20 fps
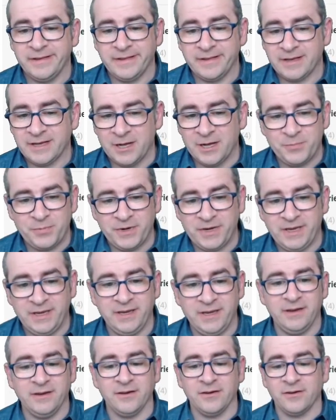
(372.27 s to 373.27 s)
company
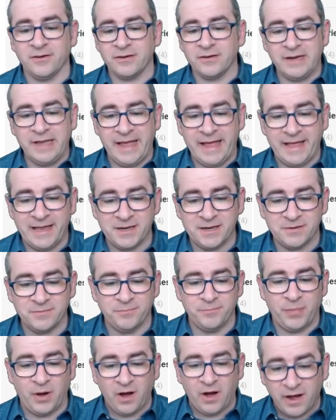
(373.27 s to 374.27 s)
here
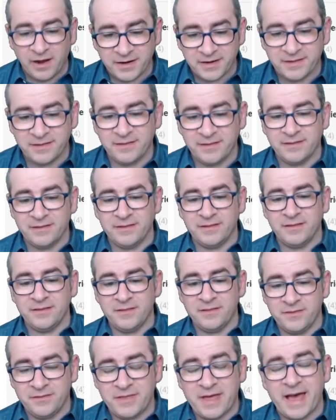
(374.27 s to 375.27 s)
and bought
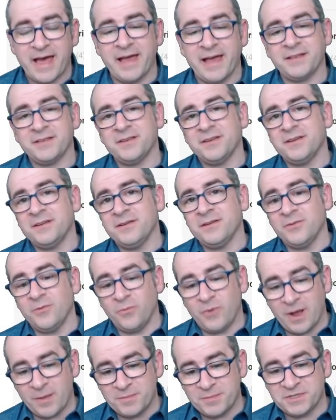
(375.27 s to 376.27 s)
that
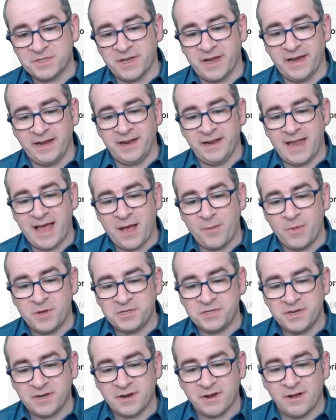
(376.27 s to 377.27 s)
website. And how much
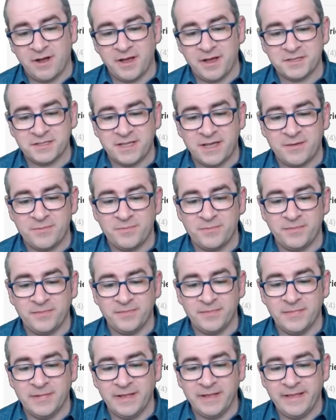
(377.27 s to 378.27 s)
did it cost them?
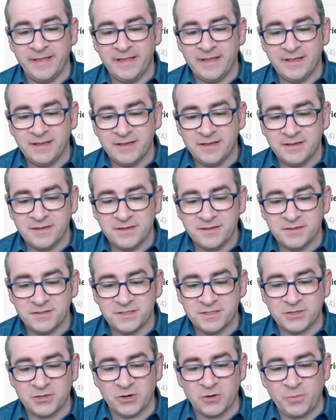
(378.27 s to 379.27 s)

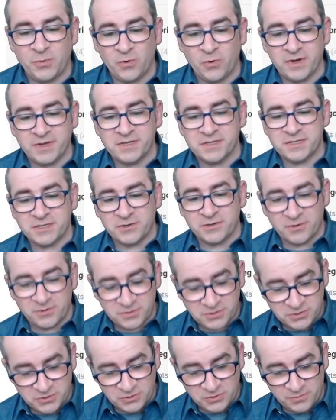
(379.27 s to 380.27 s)

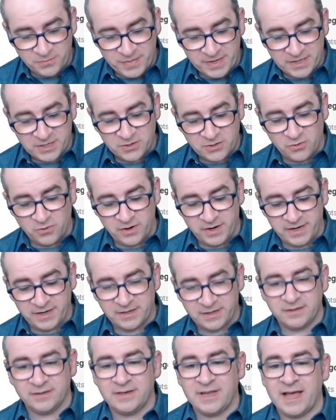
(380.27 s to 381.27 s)
0.02 Bitcoin.
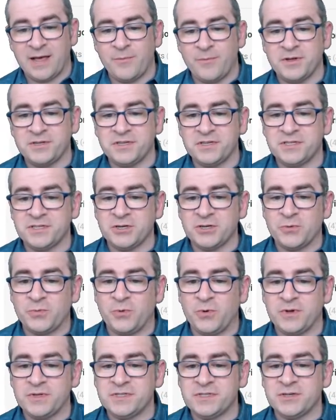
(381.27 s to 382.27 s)
How much is
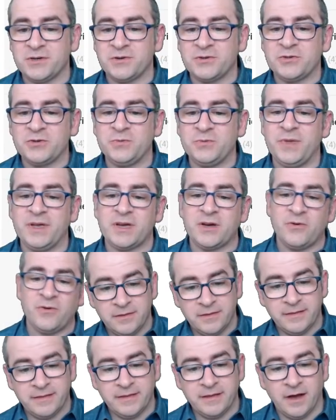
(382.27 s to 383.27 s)
0.02
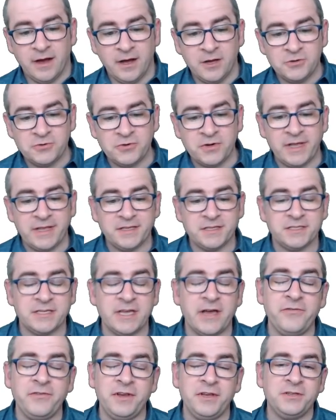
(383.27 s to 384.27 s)
Bitcoin?
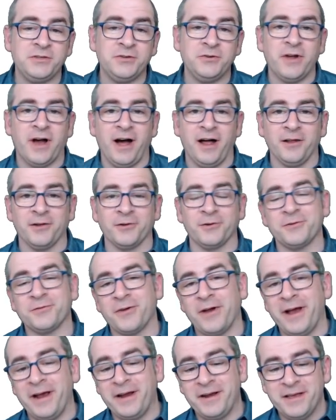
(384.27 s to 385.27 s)
$172,
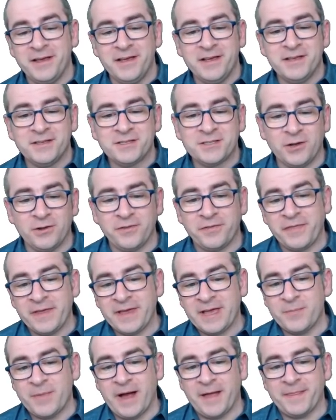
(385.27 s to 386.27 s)
right? So
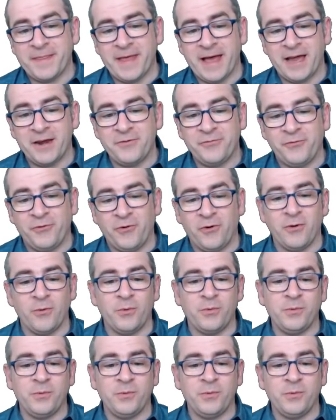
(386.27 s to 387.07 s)
think about that. For